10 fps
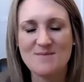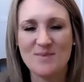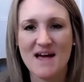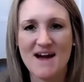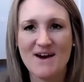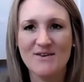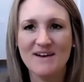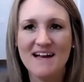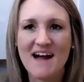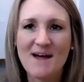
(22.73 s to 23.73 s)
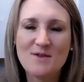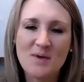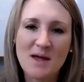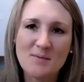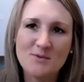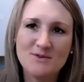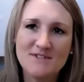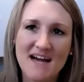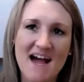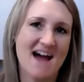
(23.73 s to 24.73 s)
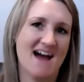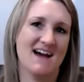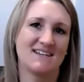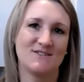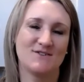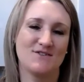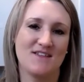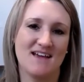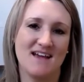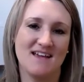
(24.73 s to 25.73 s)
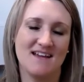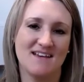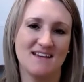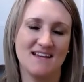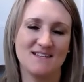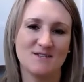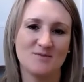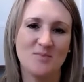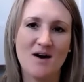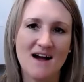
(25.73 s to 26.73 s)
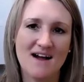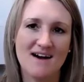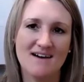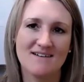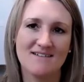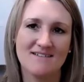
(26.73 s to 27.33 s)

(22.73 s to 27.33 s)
empowering other people to act so that they can inspire